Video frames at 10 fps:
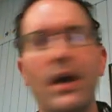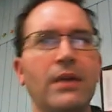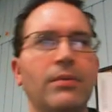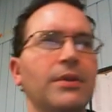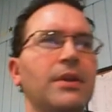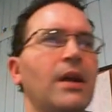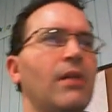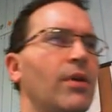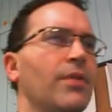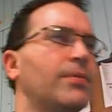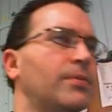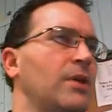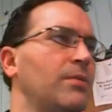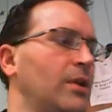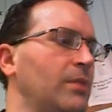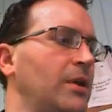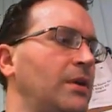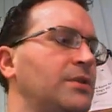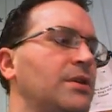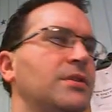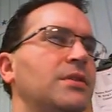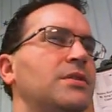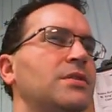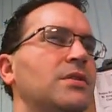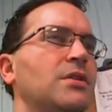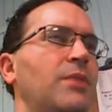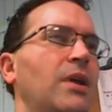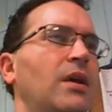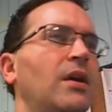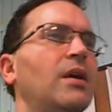I don't want that. I want 3 millimeters. So this is just going to be